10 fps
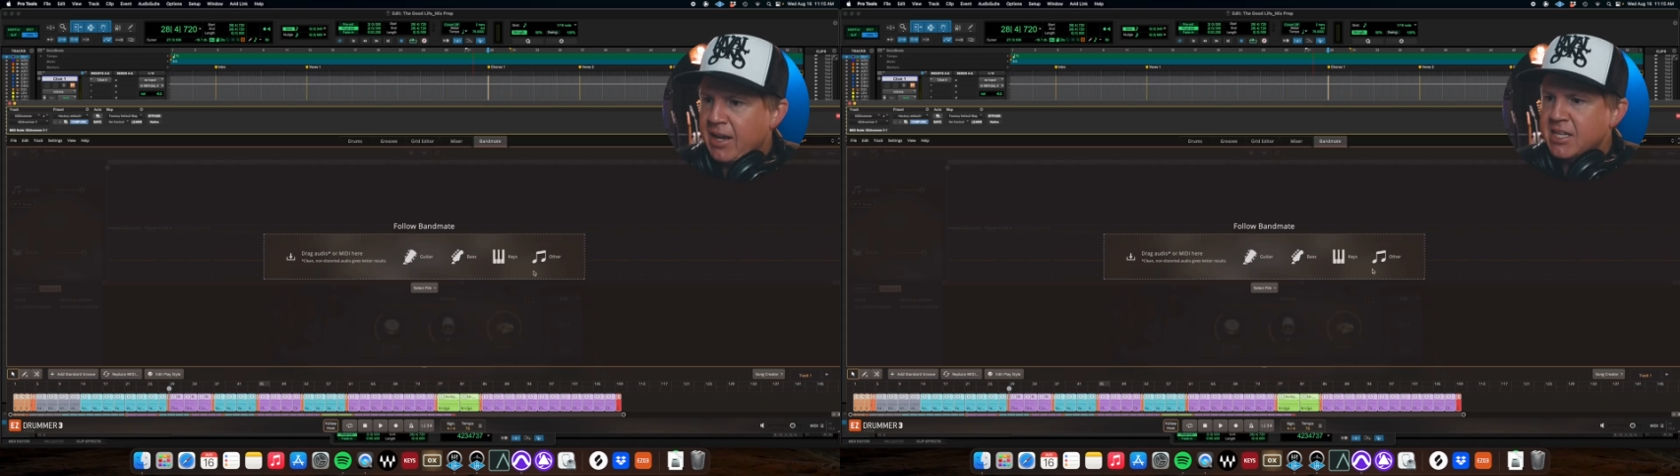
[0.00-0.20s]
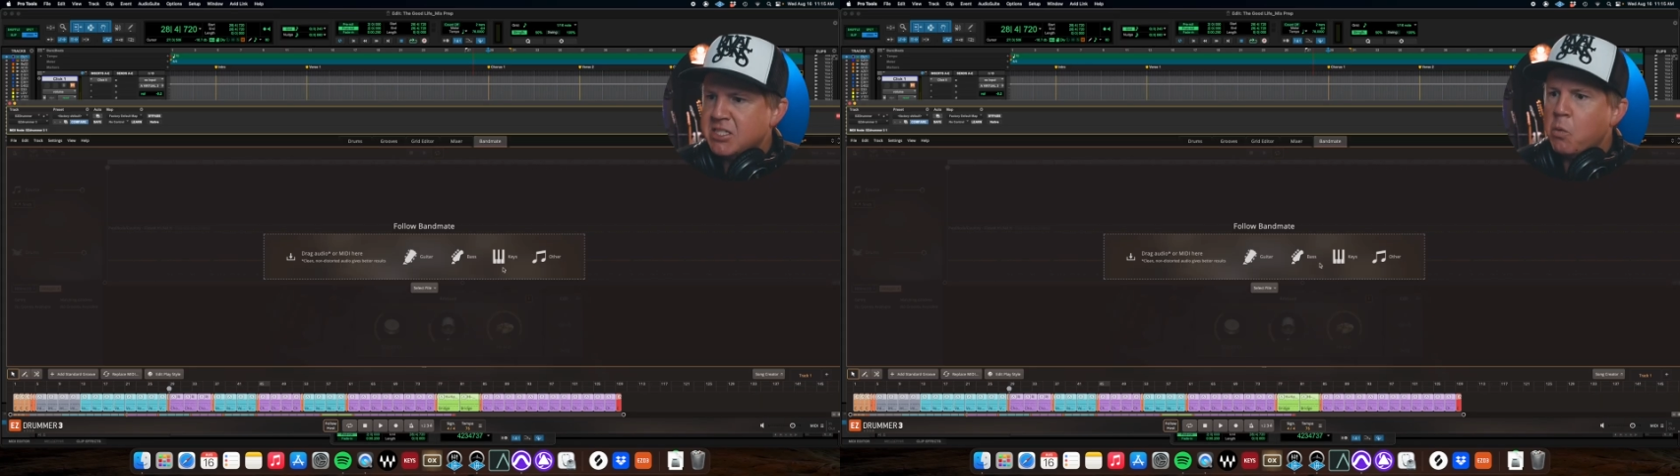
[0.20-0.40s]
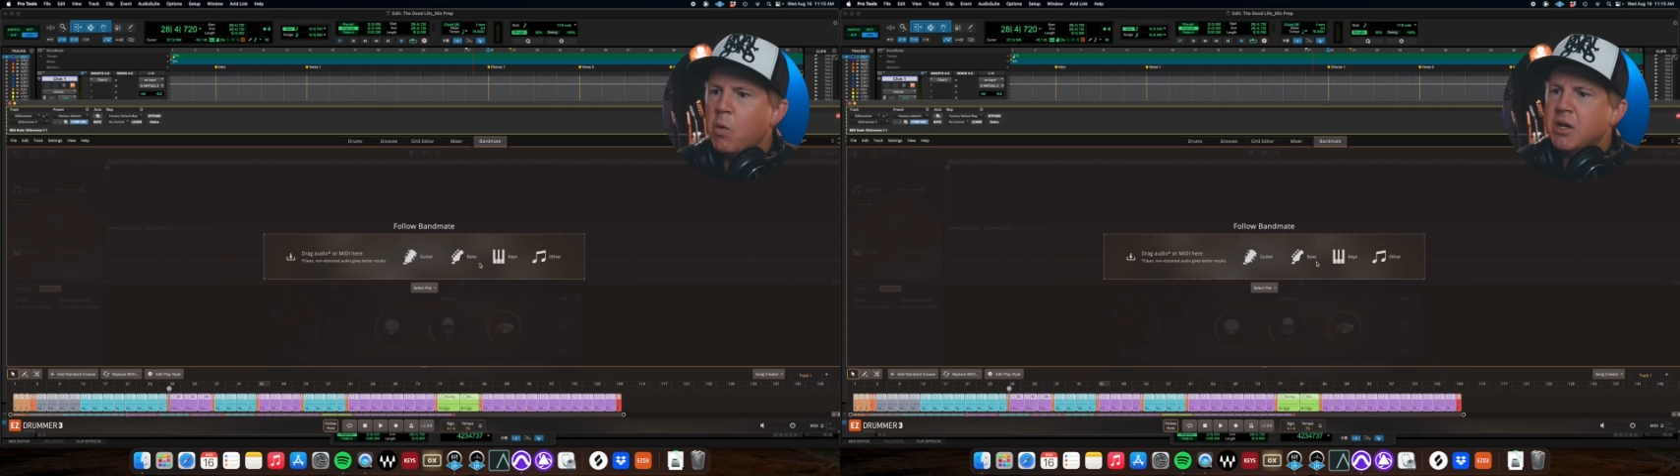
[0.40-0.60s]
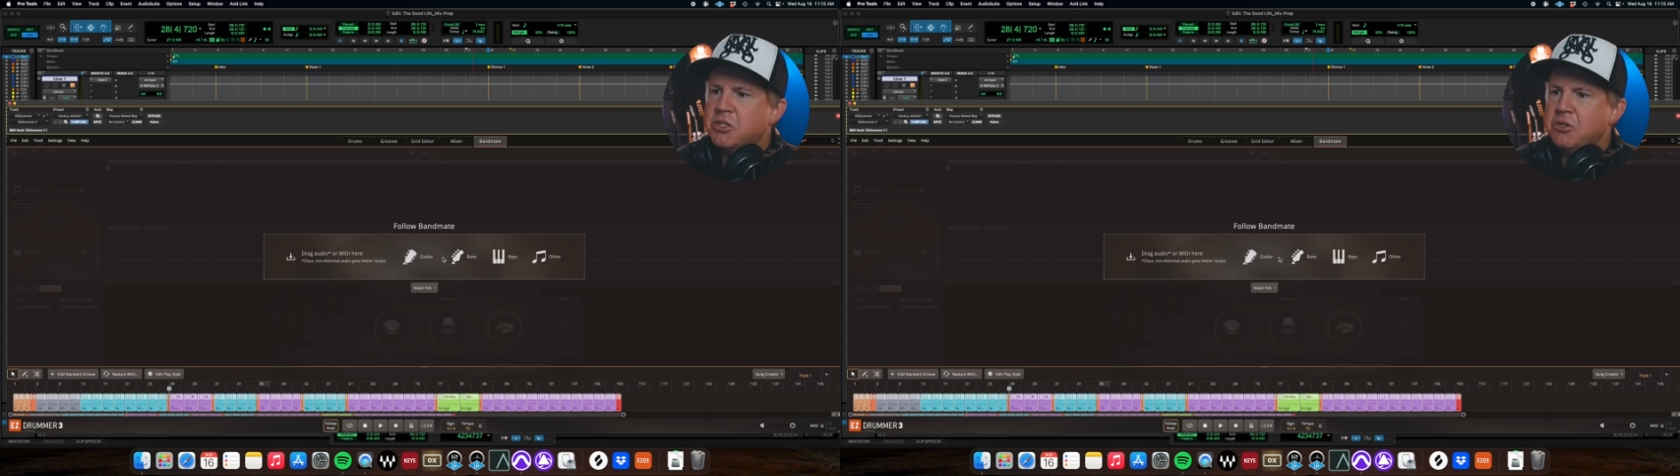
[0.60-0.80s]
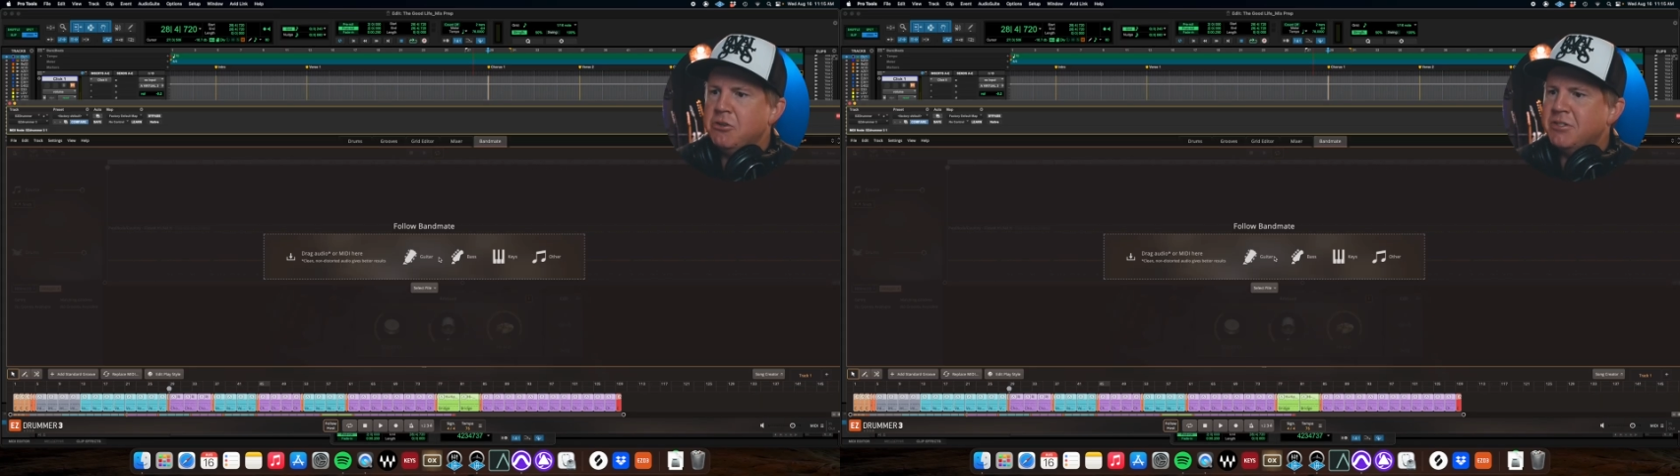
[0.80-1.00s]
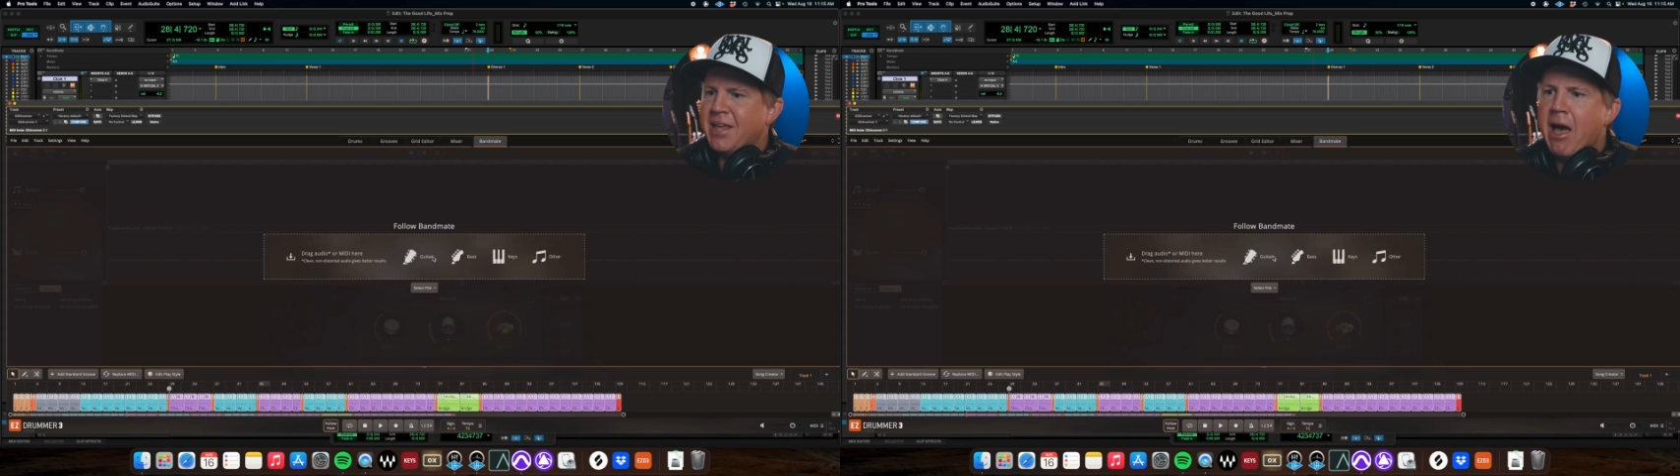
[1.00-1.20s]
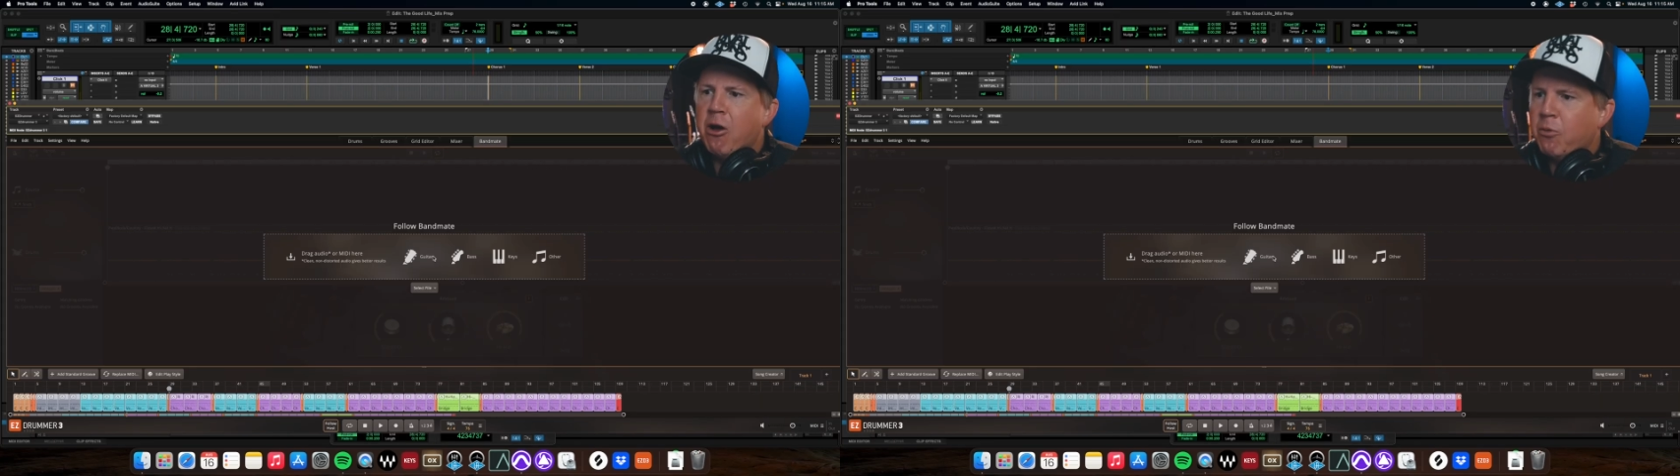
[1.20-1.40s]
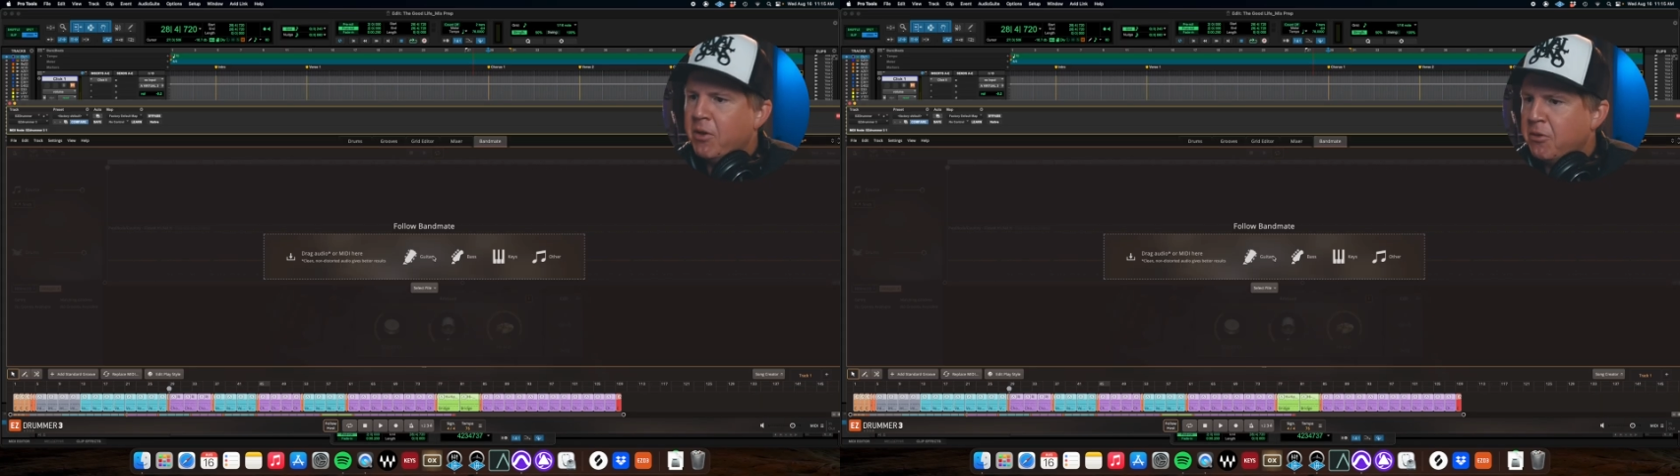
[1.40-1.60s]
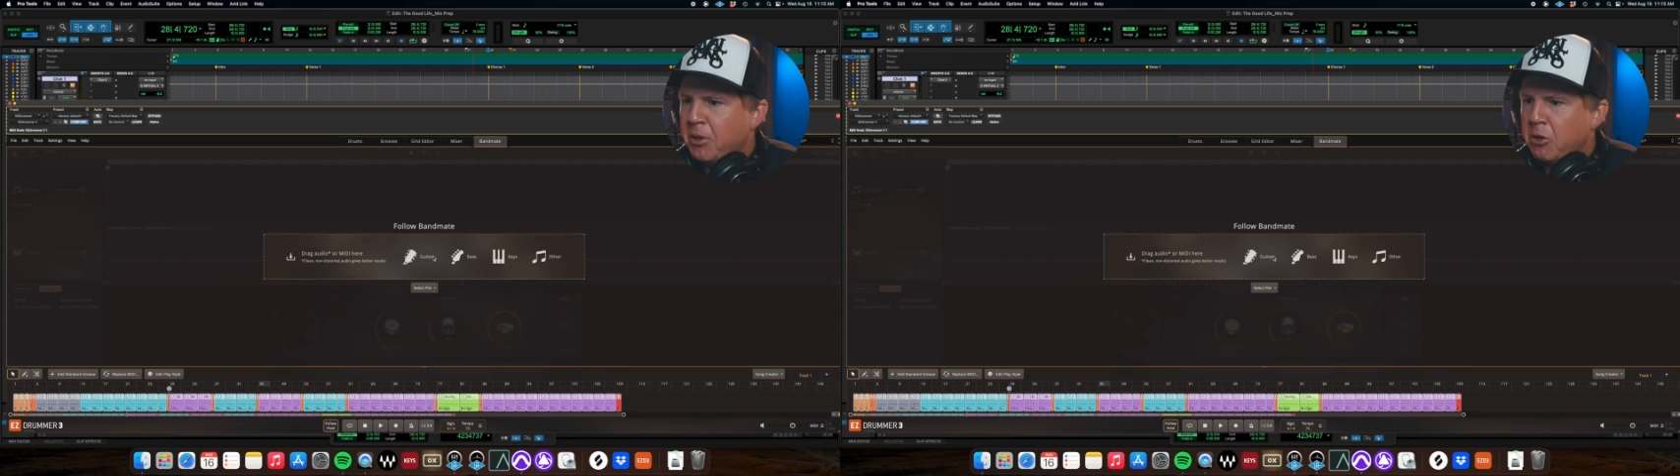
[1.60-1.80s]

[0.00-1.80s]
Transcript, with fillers: and it's going to use the algorithm